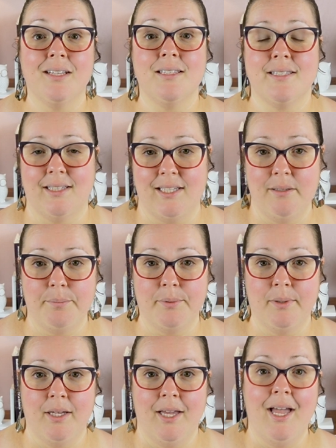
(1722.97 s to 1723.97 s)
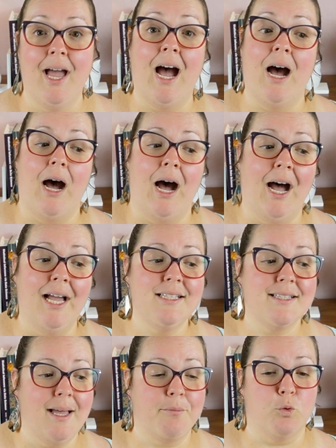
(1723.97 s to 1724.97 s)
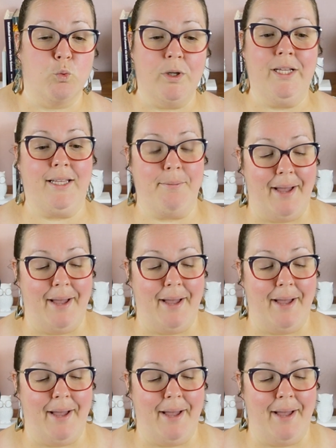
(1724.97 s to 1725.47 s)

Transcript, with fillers: Sleep I slept really